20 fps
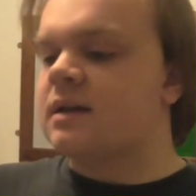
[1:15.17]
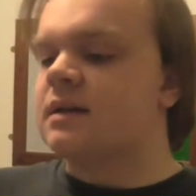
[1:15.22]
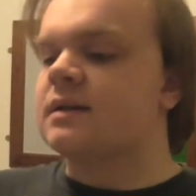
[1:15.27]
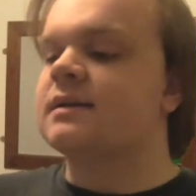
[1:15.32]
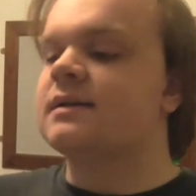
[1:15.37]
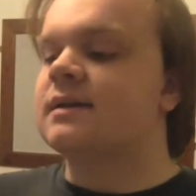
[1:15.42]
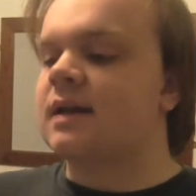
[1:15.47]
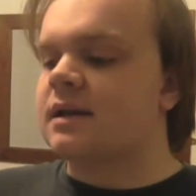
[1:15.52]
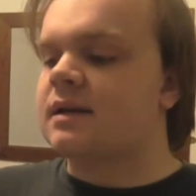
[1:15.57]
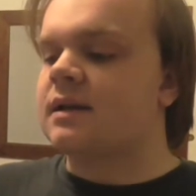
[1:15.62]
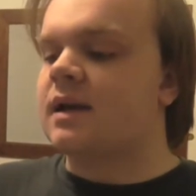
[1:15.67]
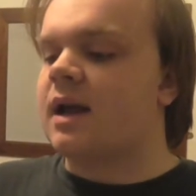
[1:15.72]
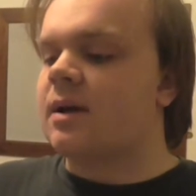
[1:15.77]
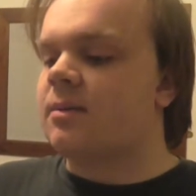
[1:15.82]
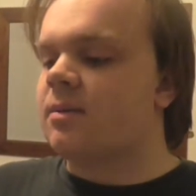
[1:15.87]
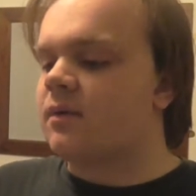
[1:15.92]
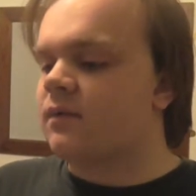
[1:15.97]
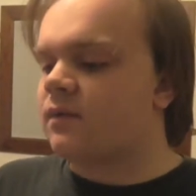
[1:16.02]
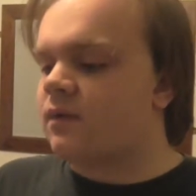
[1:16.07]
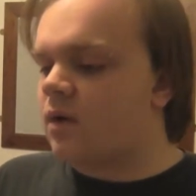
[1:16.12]
Sunday
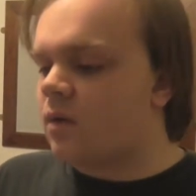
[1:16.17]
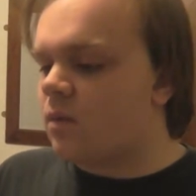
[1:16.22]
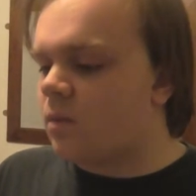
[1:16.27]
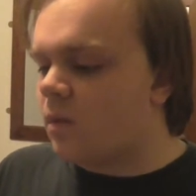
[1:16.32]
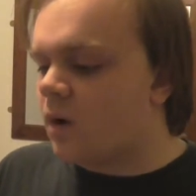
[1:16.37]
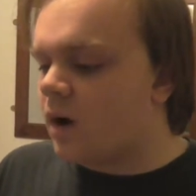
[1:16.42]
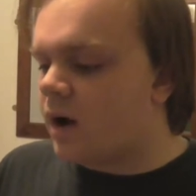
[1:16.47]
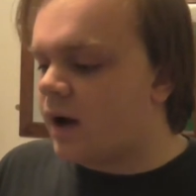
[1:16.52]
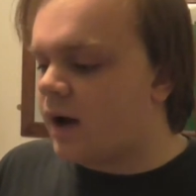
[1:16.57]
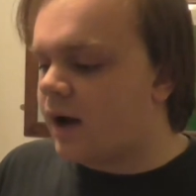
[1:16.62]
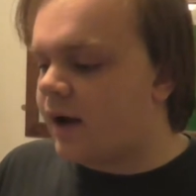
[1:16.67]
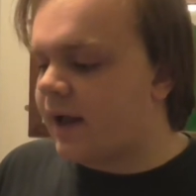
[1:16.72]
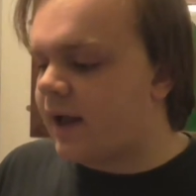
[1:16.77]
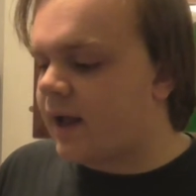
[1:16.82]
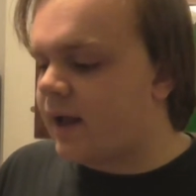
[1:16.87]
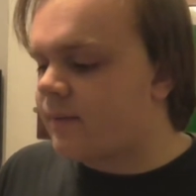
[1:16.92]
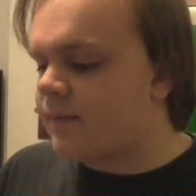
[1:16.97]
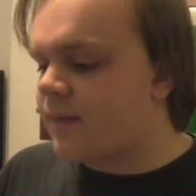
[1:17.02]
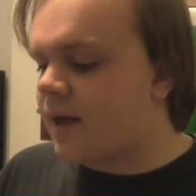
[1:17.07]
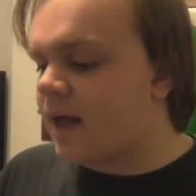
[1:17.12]
we've got Why
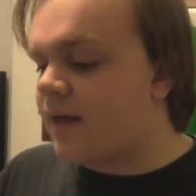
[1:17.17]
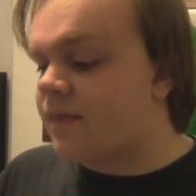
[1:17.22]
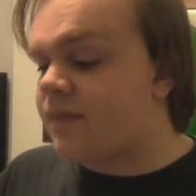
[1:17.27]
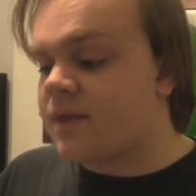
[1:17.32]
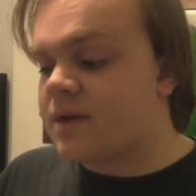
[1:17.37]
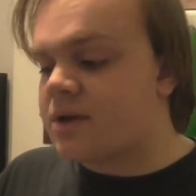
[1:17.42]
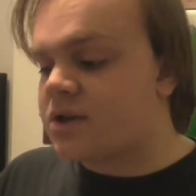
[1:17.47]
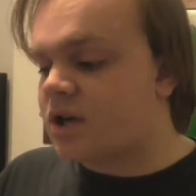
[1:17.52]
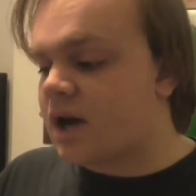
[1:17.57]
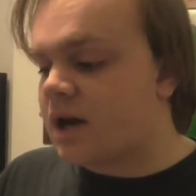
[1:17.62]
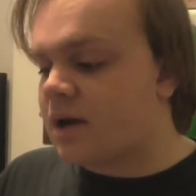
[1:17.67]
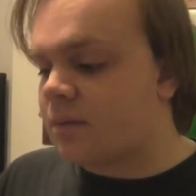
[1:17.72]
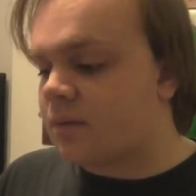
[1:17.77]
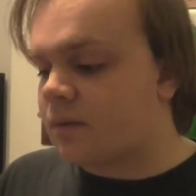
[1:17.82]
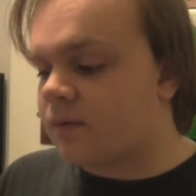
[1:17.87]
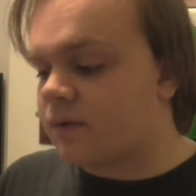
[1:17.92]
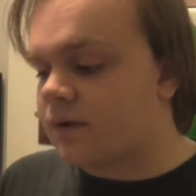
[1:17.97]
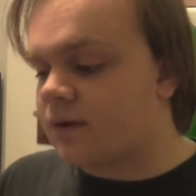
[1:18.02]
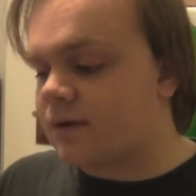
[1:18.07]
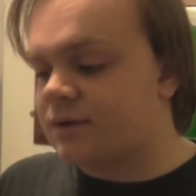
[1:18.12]
I Am and the channel
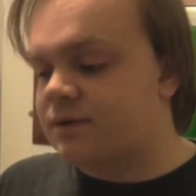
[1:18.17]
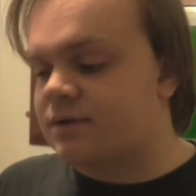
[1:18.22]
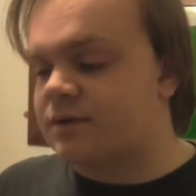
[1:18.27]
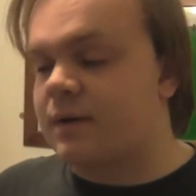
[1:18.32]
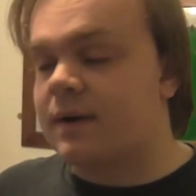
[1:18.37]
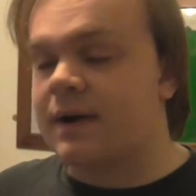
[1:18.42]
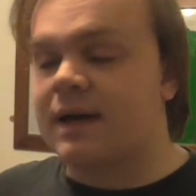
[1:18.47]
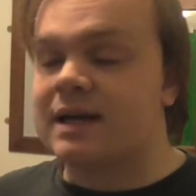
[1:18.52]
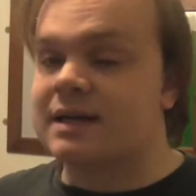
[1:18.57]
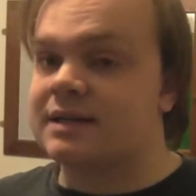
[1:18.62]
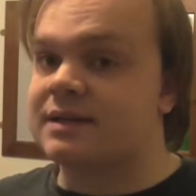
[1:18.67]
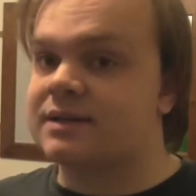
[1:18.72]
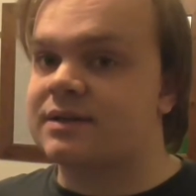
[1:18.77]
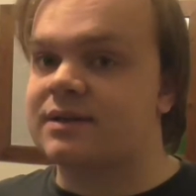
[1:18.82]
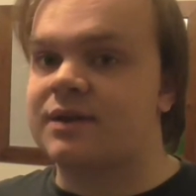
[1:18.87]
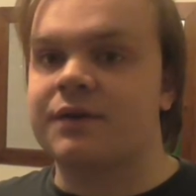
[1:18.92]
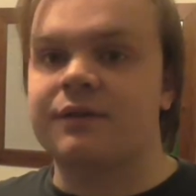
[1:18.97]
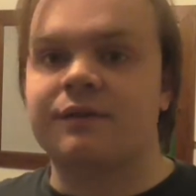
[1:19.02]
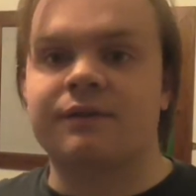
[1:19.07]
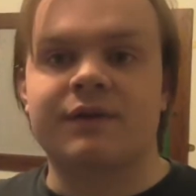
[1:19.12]
review. So I guess there's
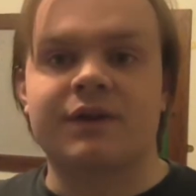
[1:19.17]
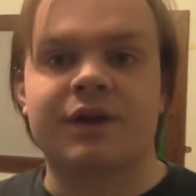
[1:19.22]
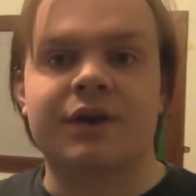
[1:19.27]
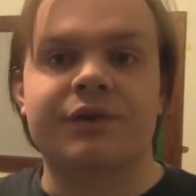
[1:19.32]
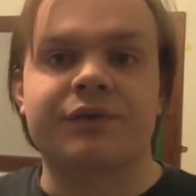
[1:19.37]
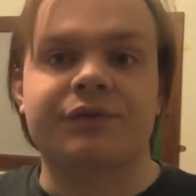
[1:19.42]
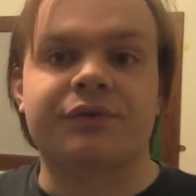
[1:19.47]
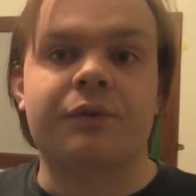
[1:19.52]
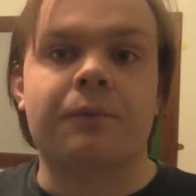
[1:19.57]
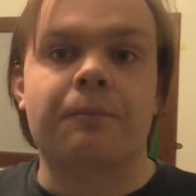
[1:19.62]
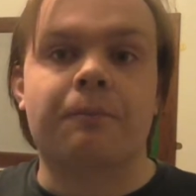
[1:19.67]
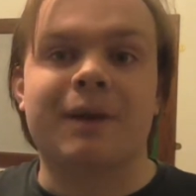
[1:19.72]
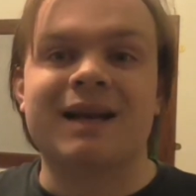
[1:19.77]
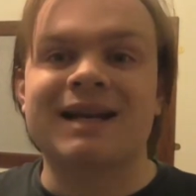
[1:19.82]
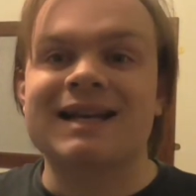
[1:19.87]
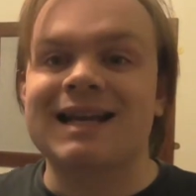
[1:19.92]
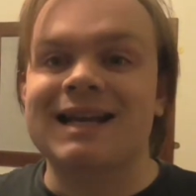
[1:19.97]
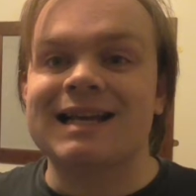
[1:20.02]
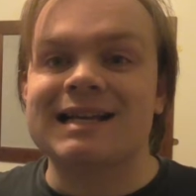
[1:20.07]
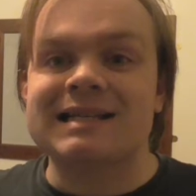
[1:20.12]
no videos on
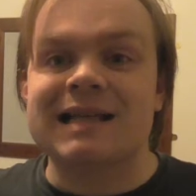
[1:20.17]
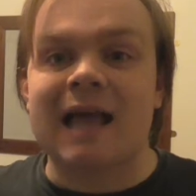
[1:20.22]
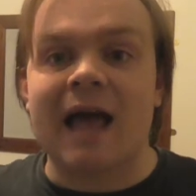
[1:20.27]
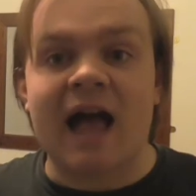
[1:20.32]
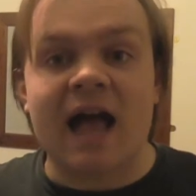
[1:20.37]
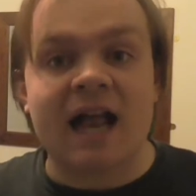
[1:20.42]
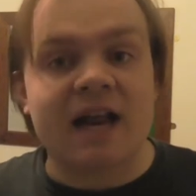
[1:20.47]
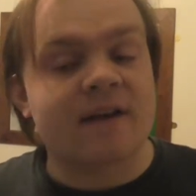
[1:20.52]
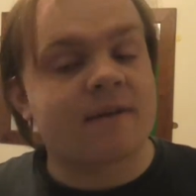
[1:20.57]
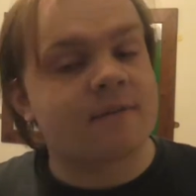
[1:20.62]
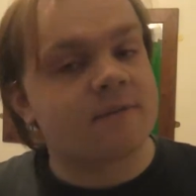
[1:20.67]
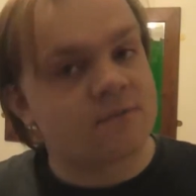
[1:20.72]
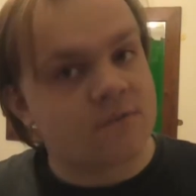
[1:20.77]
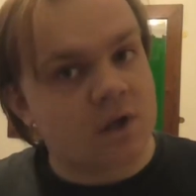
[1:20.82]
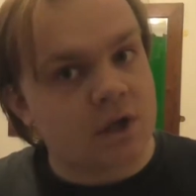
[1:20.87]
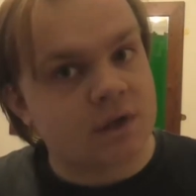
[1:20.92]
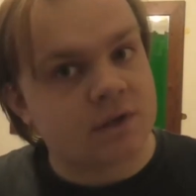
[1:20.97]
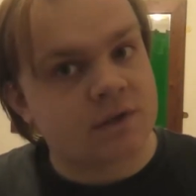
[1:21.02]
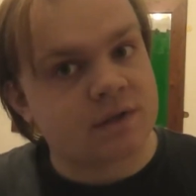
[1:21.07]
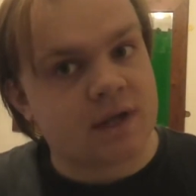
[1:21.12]
Mondays and
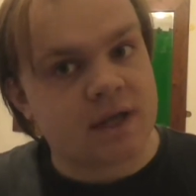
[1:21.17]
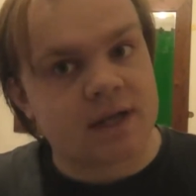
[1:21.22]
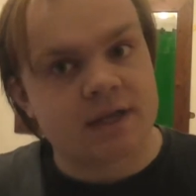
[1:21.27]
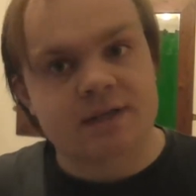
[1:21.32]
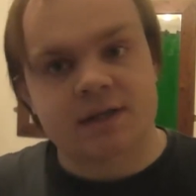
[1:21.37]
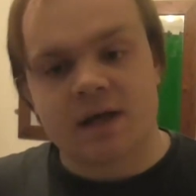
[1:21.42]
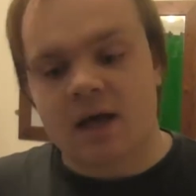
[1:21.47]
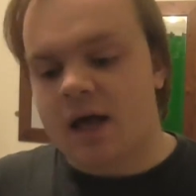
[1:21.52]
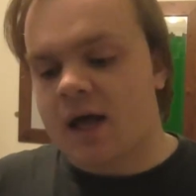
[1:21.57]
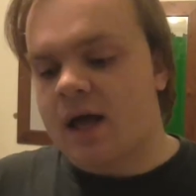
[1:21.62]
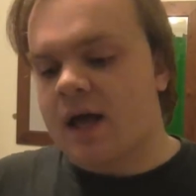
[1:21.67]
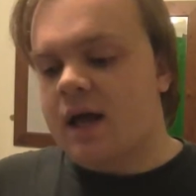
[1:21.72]
Thursdays.